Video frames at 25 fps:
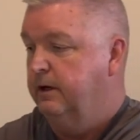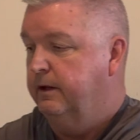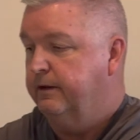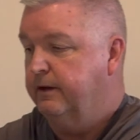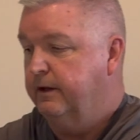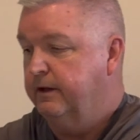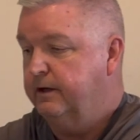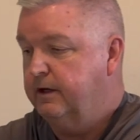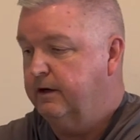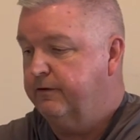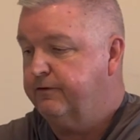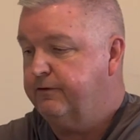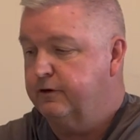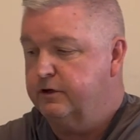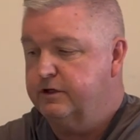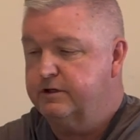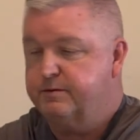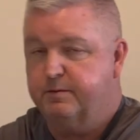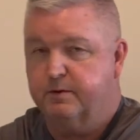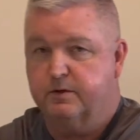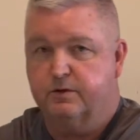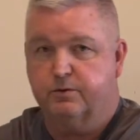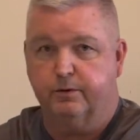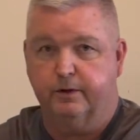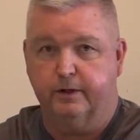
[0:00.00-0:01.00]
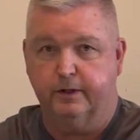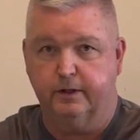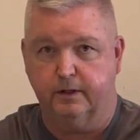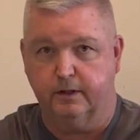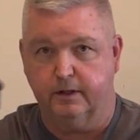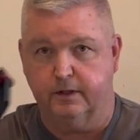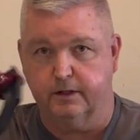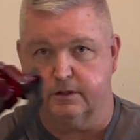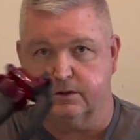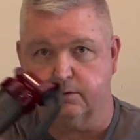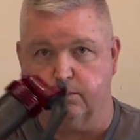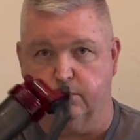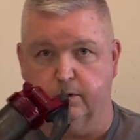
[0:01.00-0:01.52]
The difference between
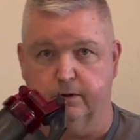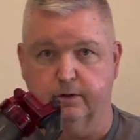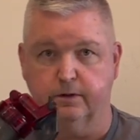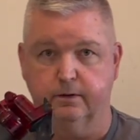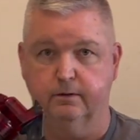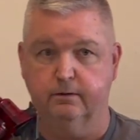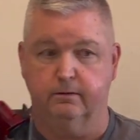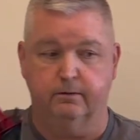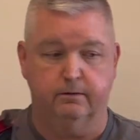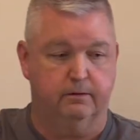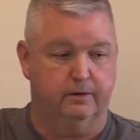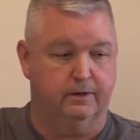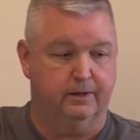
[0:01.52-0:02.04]
this one